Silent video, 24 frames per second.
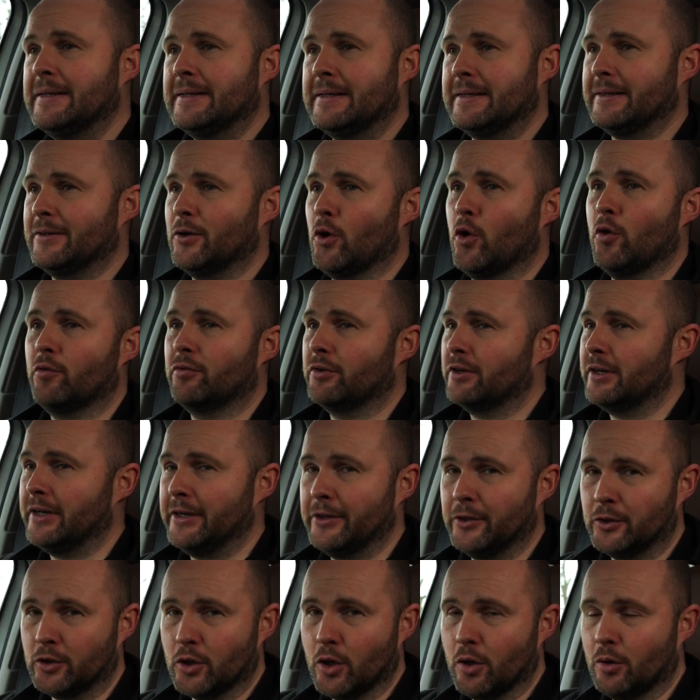over a
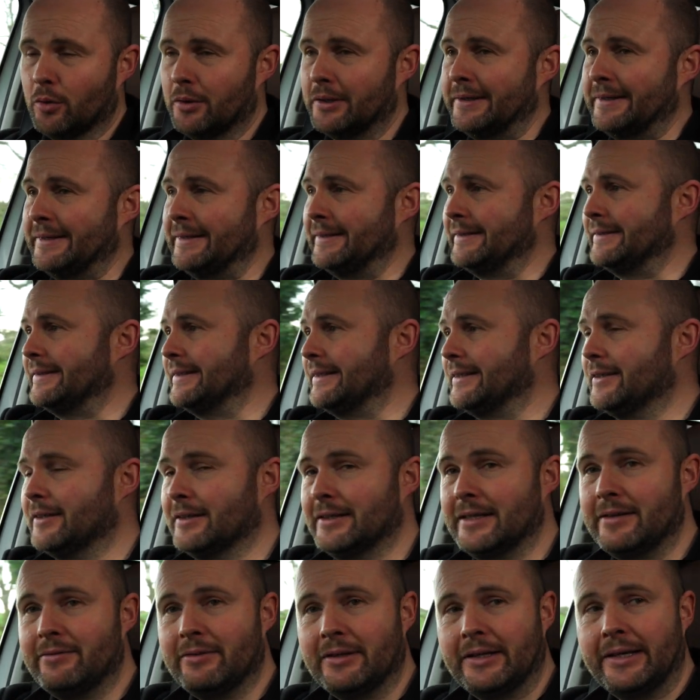year ago, and I'll
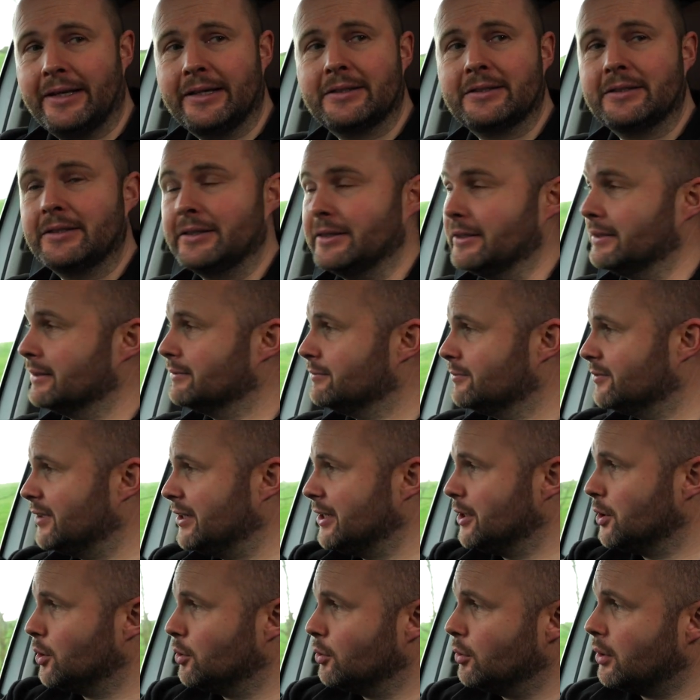leave a link to the
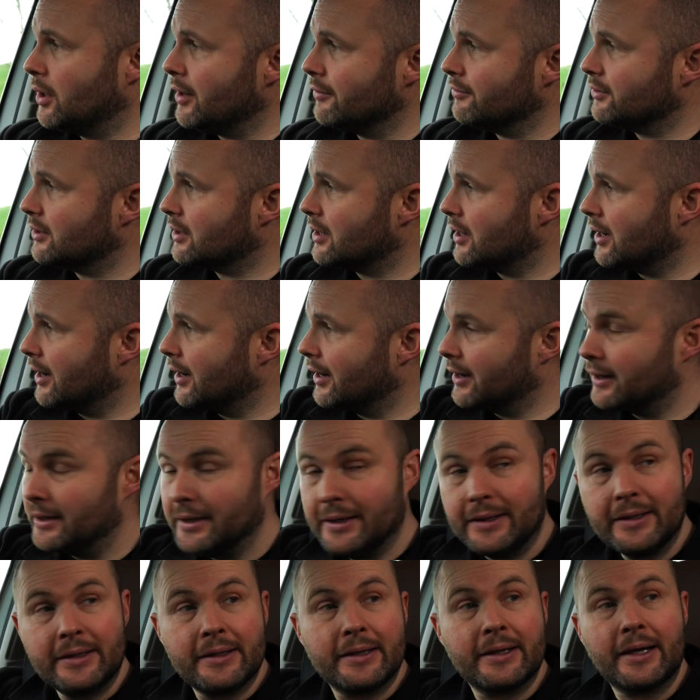video of the car
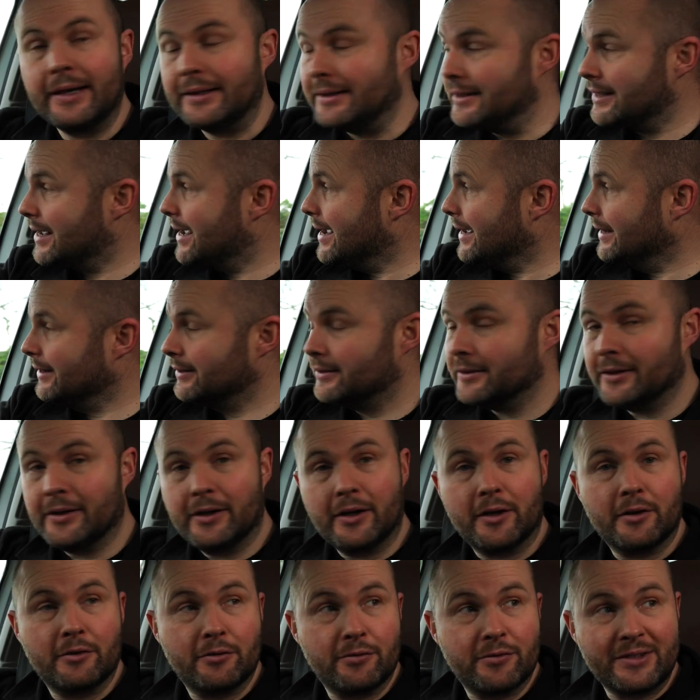at the end
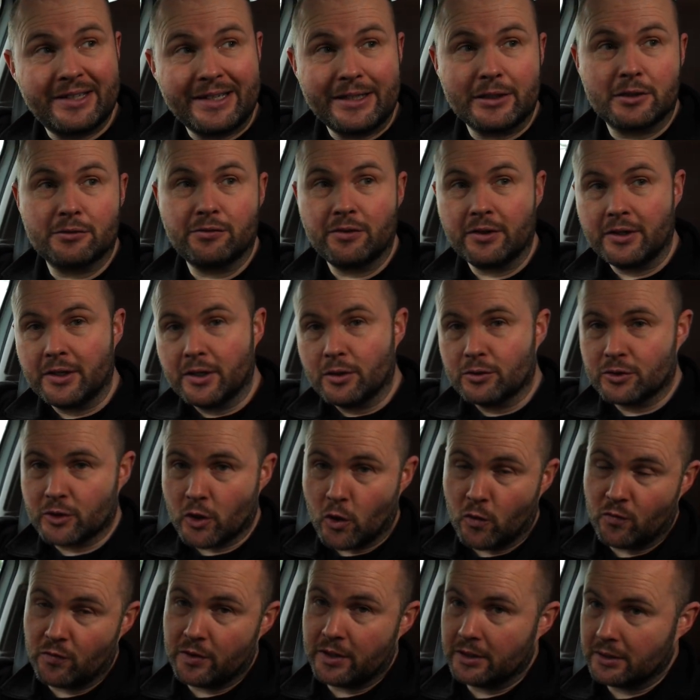of this video, so
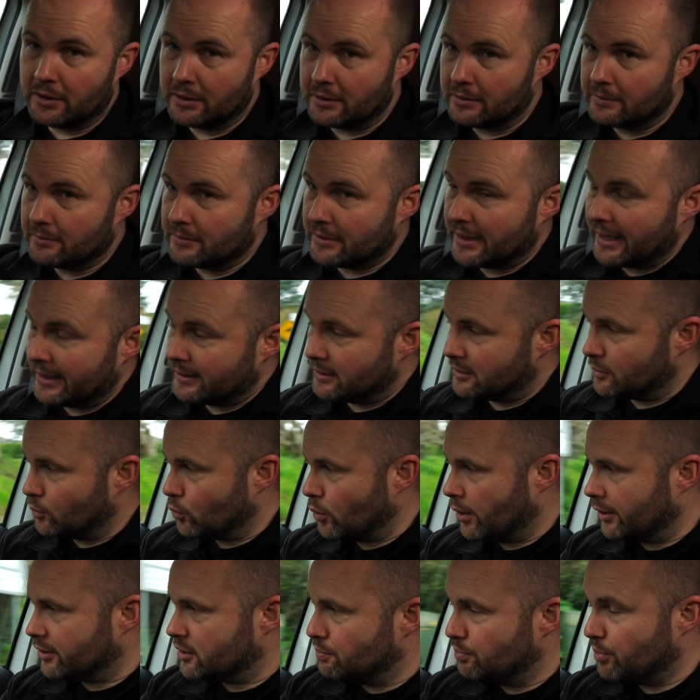hopefully you'll get to
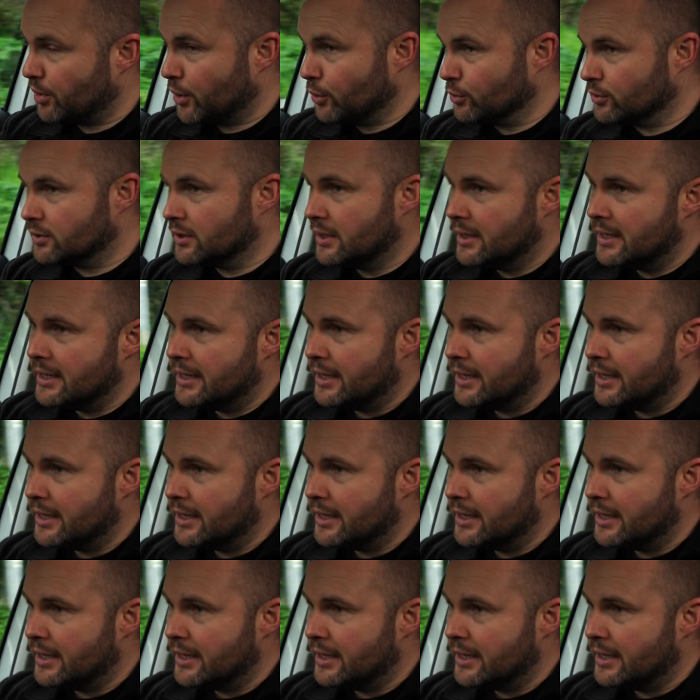watch both.